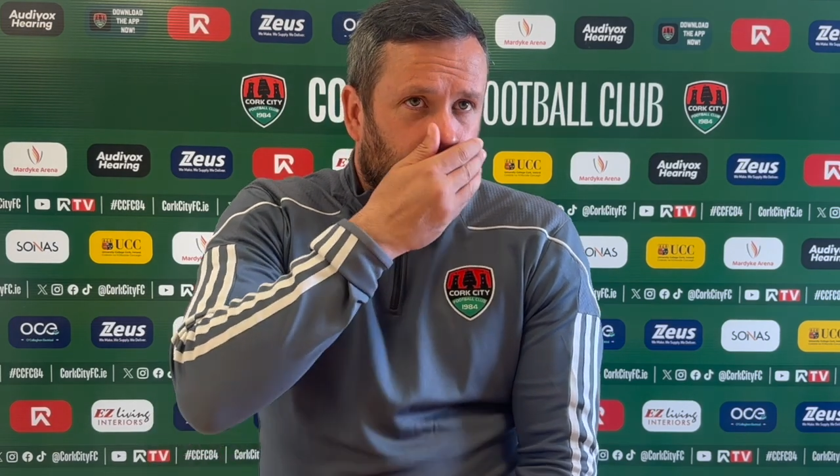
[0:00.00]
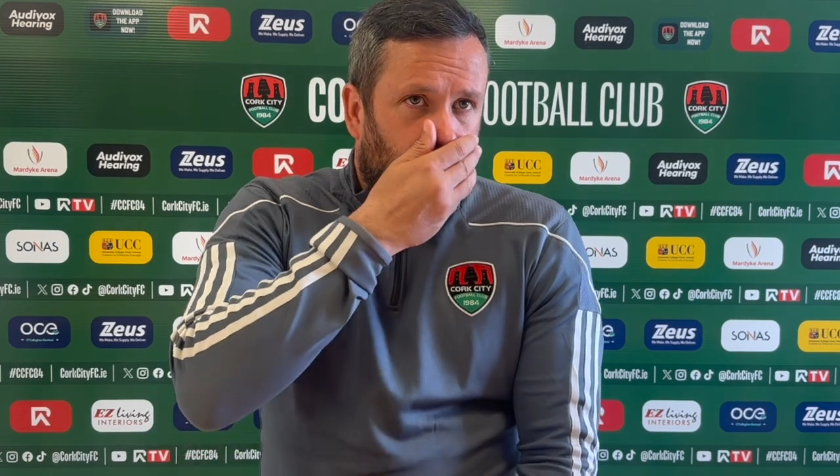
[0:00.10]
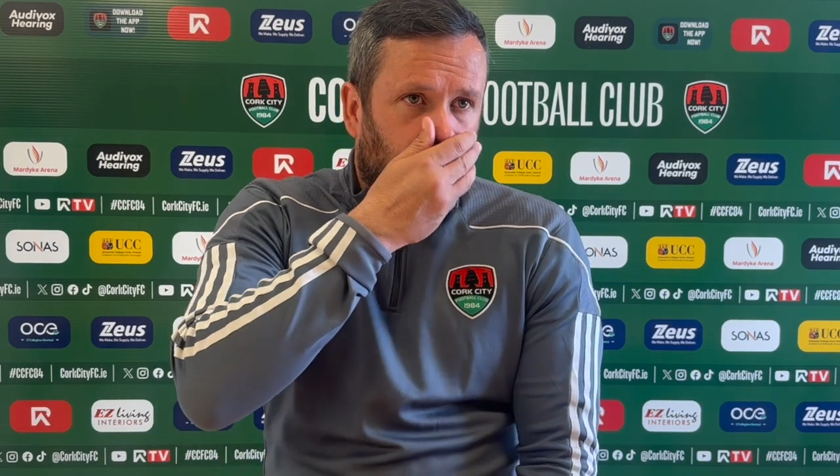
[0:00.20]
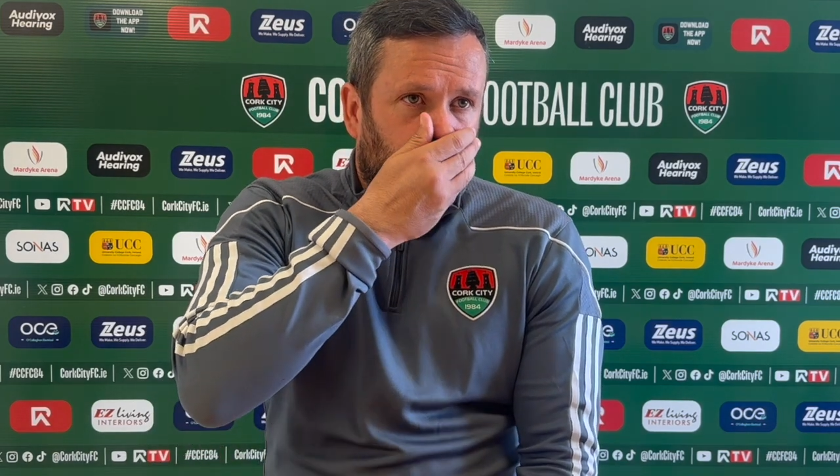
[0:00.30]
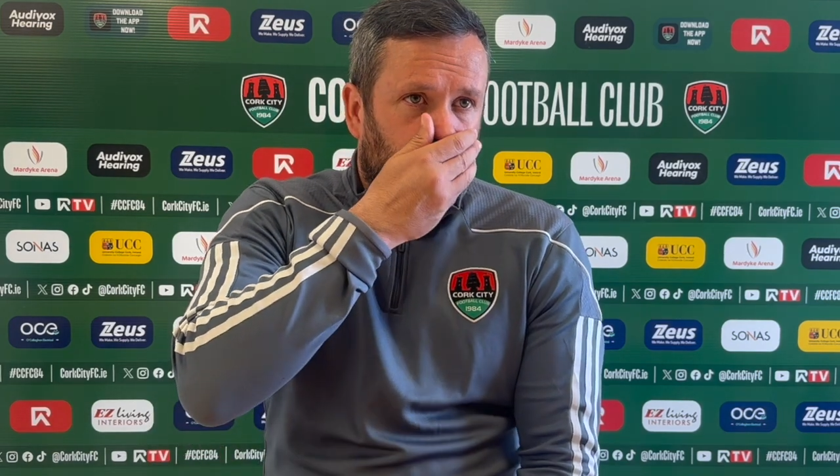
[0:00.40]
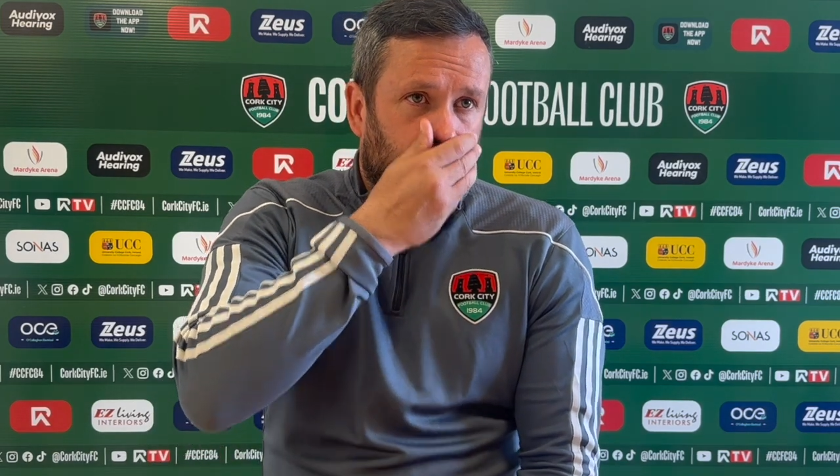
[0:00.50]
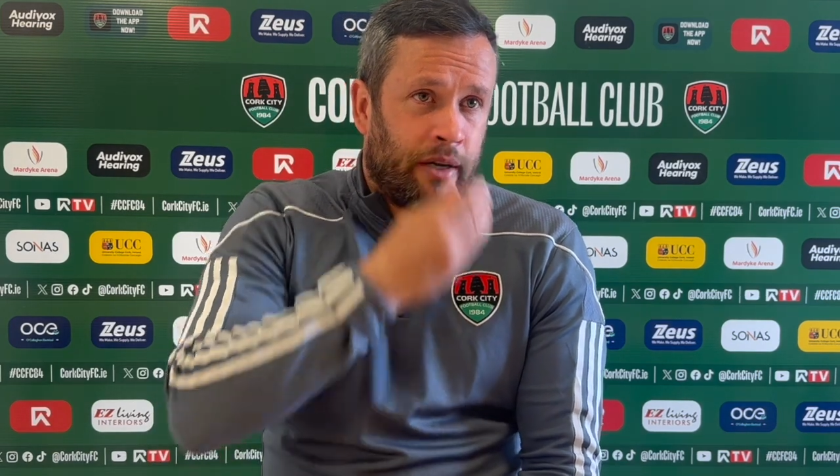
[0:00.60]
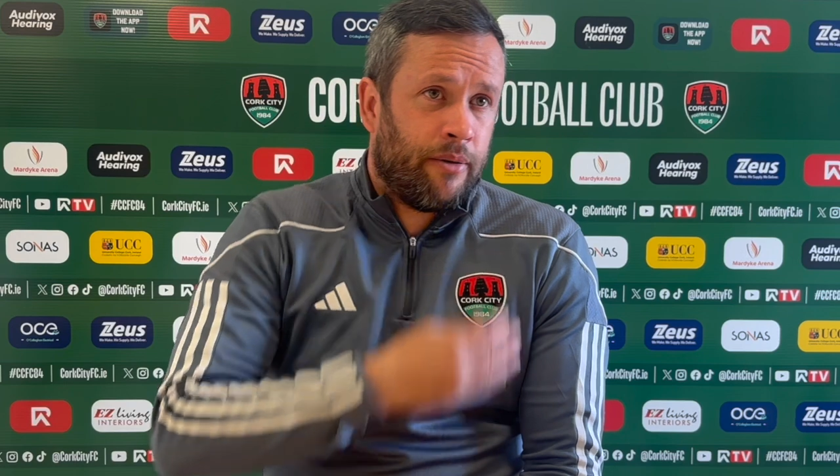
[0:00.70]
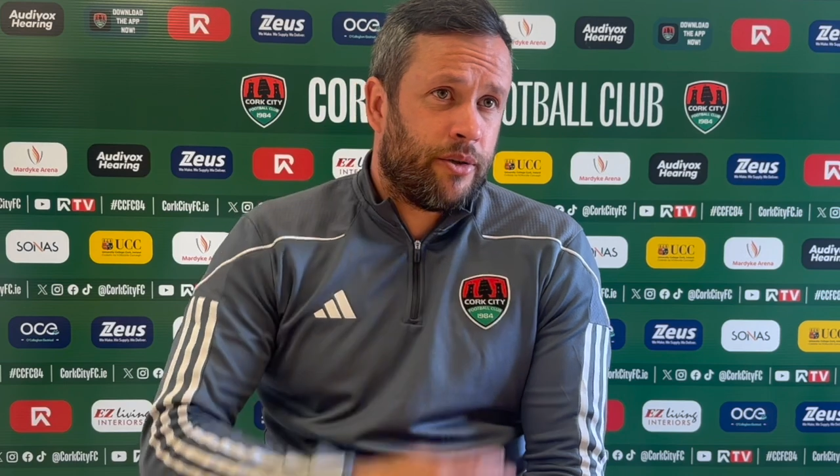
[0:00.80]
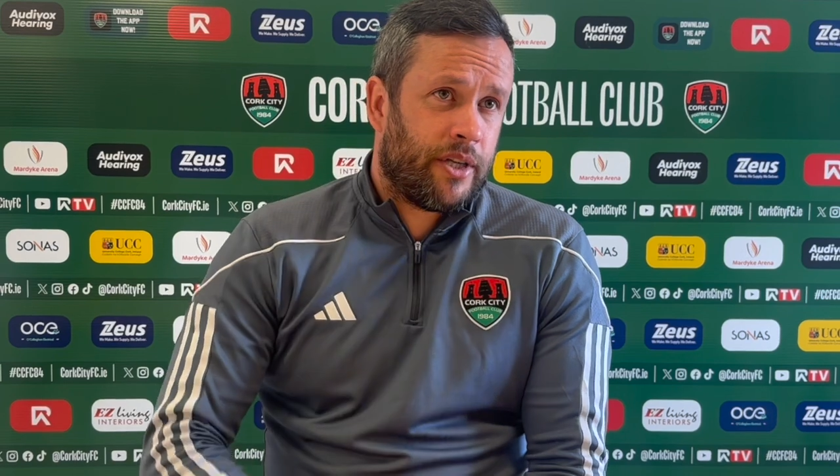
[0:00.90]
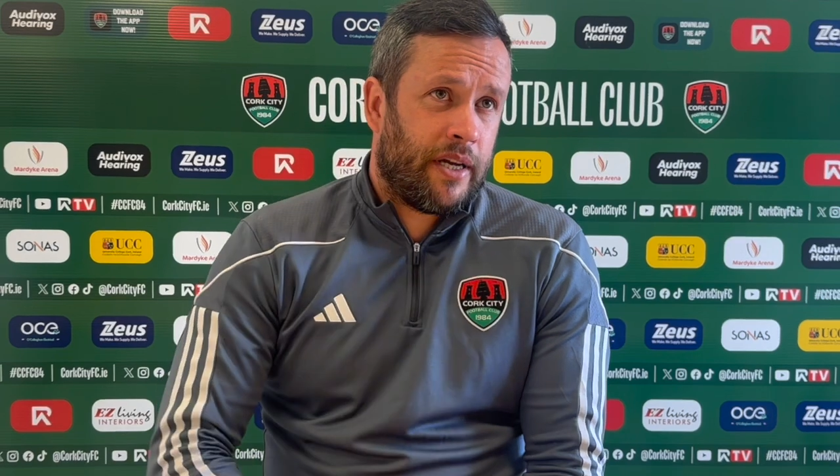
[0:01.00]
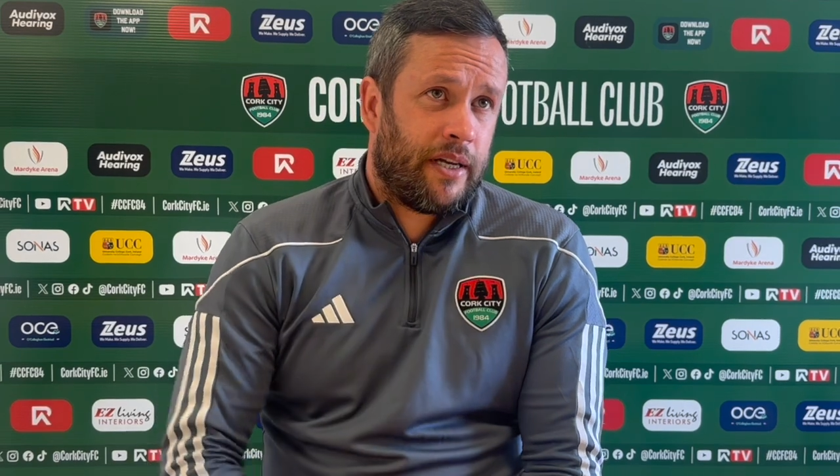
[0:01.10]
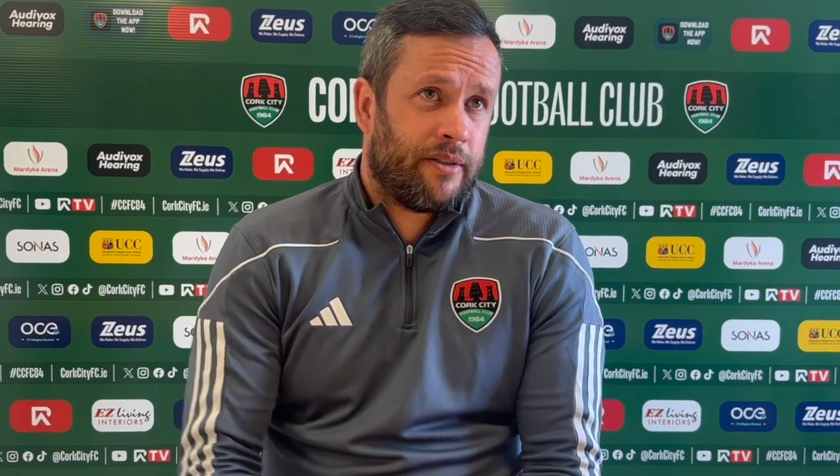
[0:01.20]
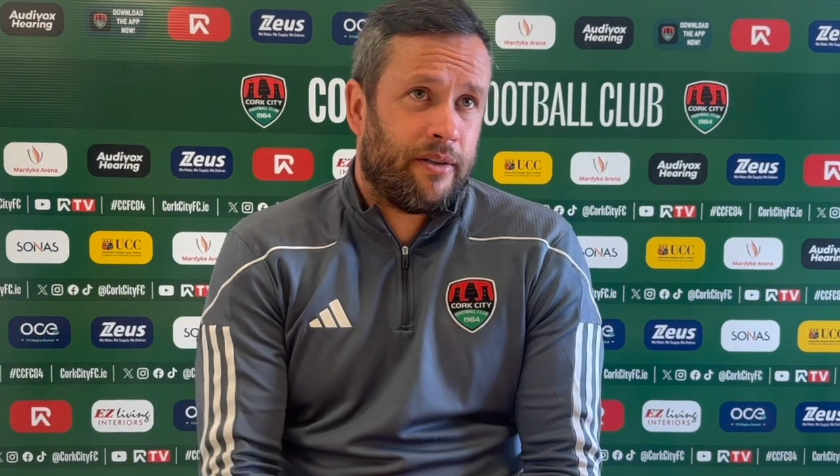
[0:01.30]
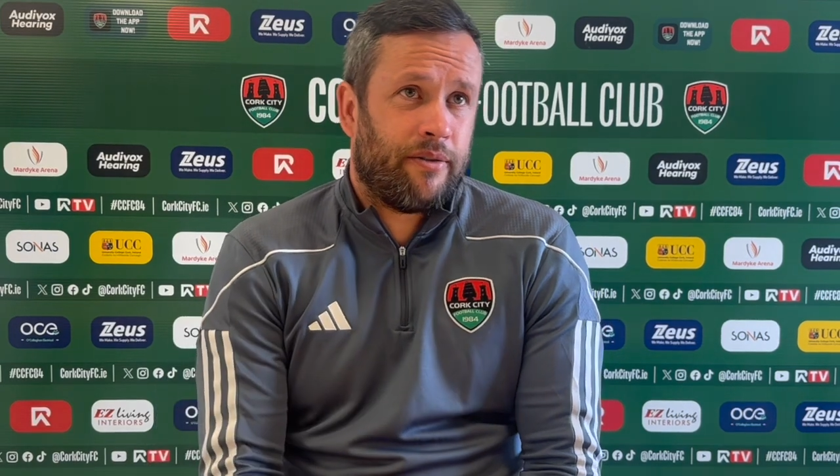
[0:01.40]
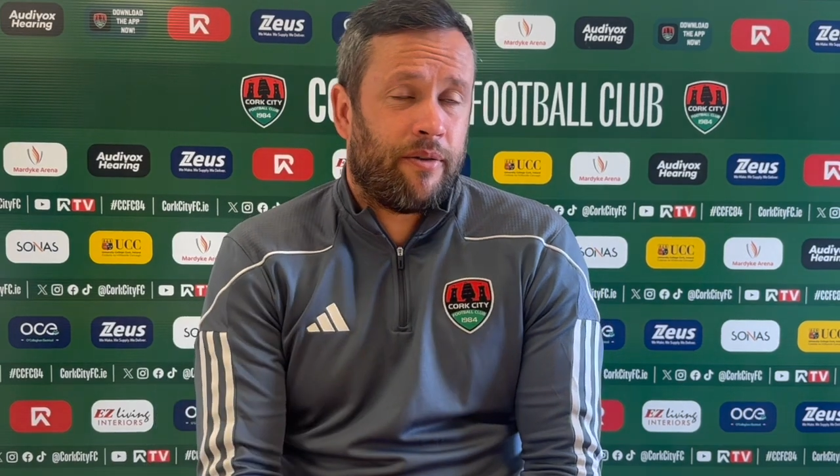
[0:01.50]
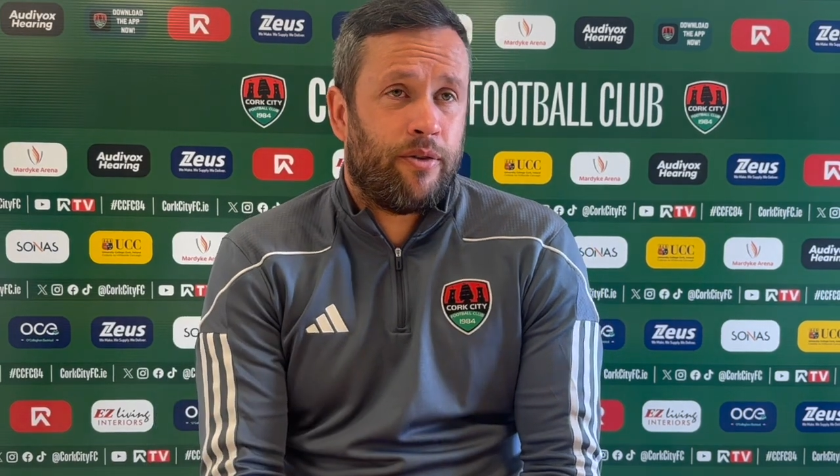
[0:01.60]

And there was a